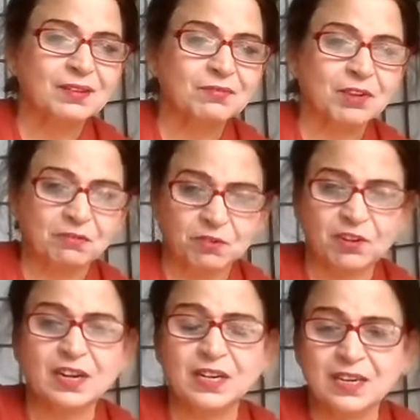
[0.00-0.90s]
When we
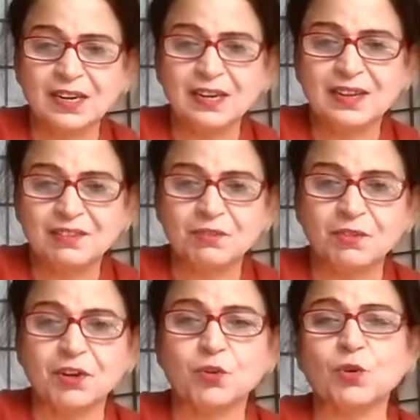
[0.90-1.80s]
were little,
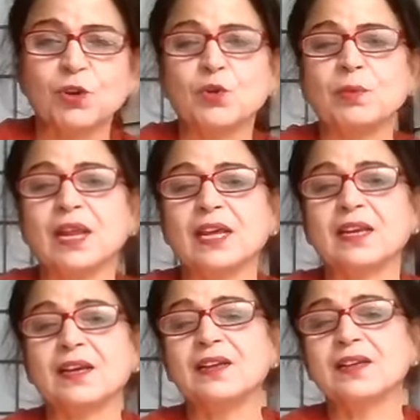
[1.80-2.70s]
we were told to be
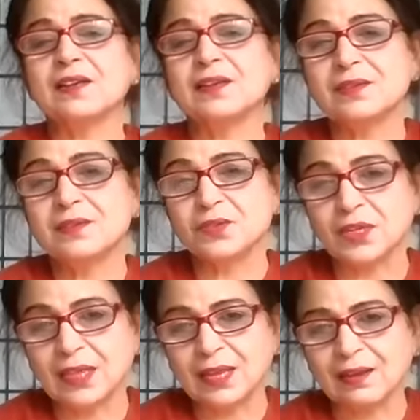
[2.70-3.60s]
like uh,
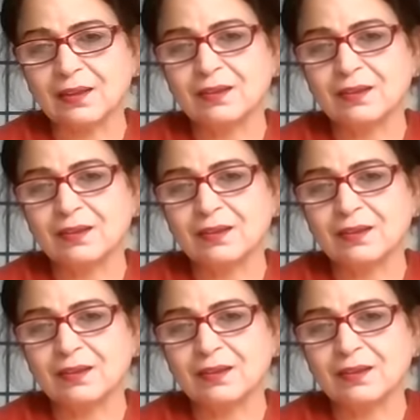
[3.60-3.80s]
Sita.